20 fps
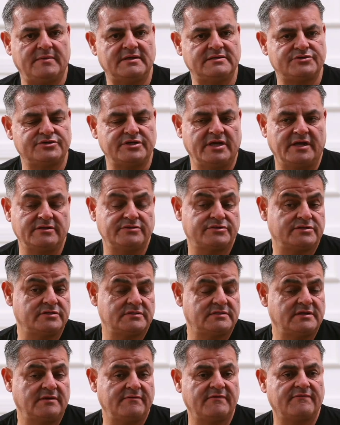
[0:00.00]
has changed
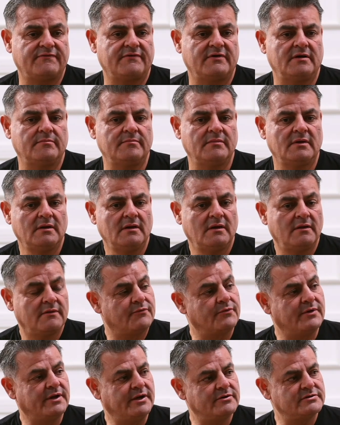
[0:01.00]
just even from
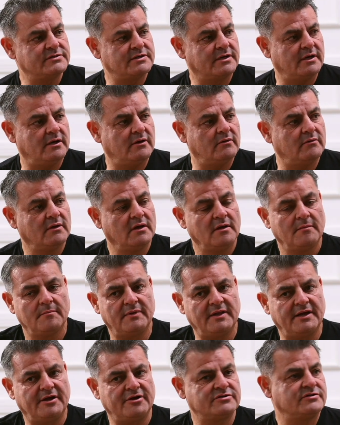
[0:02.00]
3 years ago.
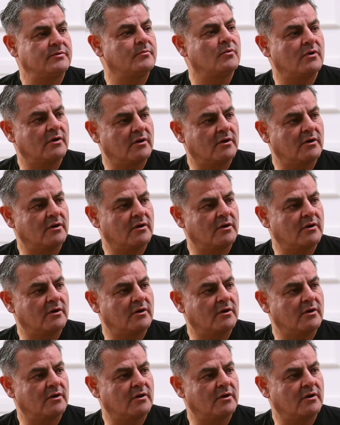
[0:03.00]
Players are more